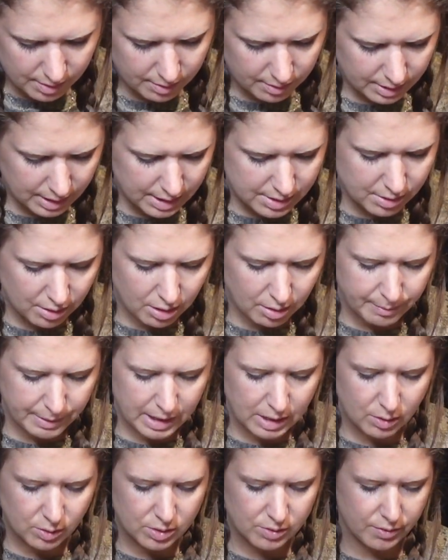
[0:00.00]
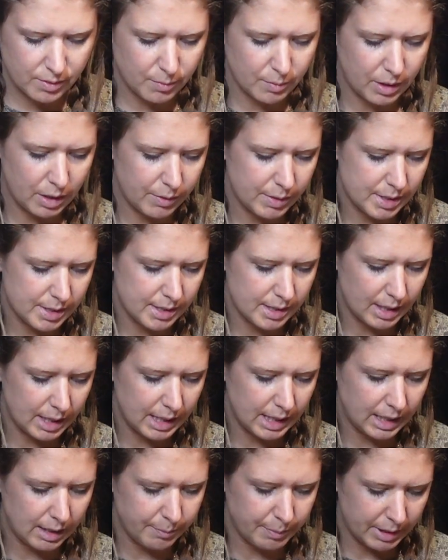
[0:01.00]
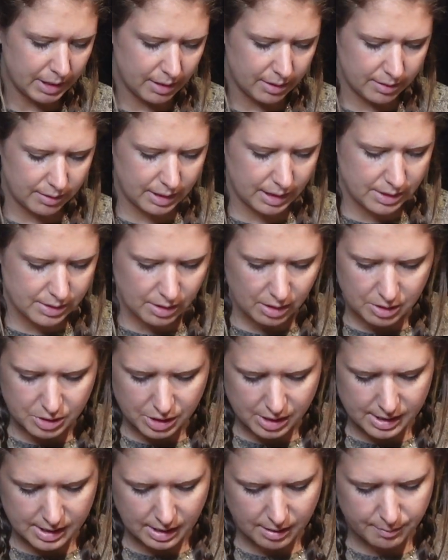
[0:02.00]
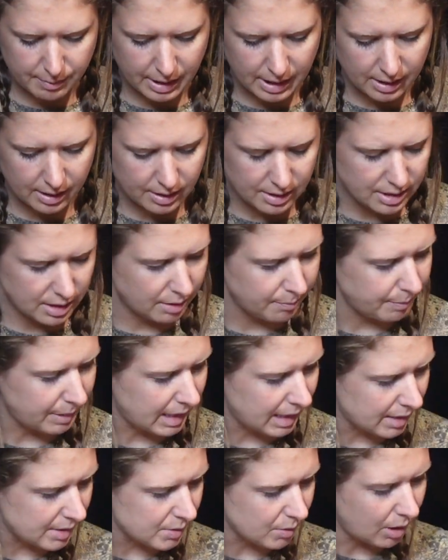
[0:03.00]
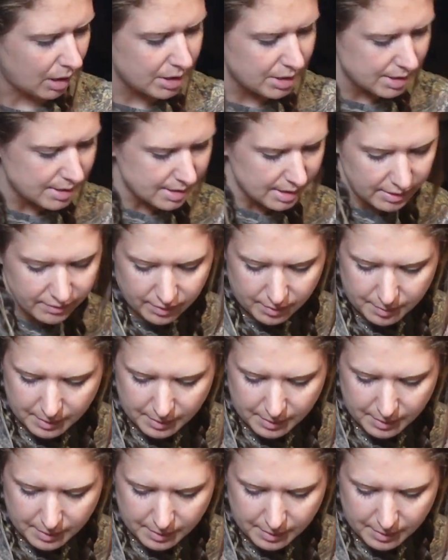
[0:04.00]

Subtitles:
These are all my notes from when I was studying, but these are just in my hunting bag, so I just leave them